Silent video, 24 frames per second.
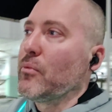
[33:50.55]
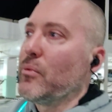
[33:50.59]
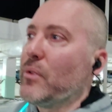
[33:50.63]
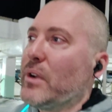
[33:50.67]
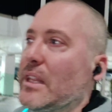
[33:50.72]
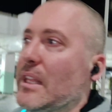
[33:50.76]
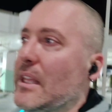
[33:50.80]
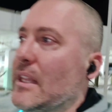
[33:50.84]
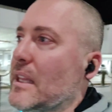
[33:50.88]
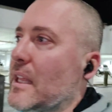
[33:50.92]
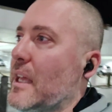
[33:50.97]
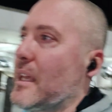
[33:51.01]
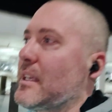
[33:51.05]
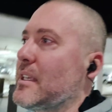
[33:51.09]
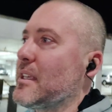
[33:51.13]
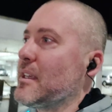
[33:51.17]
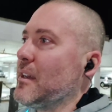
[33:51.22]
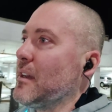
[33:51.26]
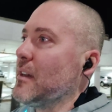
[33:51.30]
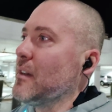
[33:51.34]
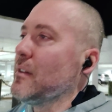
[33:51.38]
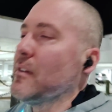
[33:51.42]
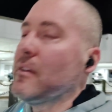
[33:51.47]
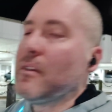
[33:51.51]
really
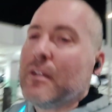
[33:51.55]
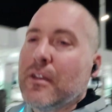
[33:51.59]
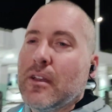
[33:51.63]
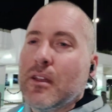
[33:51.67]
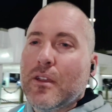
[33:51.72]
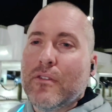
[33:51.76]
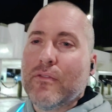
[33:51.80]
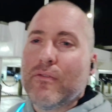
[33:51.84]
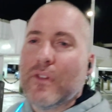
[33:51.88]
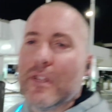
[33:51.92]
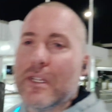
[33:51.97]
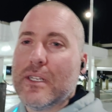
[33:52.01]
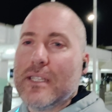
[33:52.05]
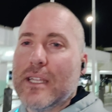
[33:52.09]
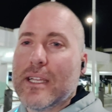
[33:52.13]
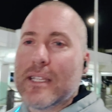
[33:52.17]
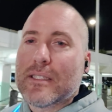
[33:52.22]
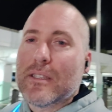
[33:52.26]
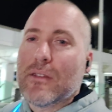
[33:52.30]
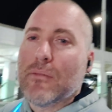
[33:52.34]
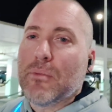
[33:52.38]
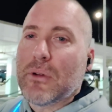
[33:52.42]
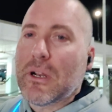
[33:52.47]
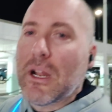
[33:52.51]
like uh,
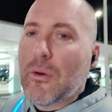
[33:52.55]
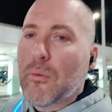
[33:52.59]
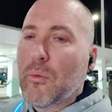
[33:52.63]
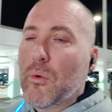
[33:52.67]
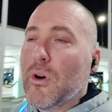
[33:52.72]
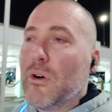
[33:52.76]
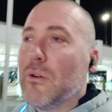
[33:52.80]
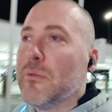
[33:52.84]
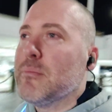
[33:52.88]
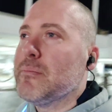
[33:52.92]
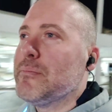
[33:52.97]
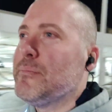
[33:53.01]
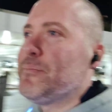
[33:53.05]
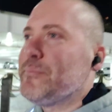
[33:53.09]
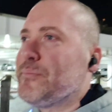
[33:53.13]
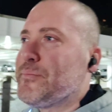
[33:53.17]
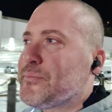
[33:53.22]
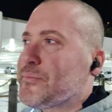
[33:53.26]
vindictive, but I won't.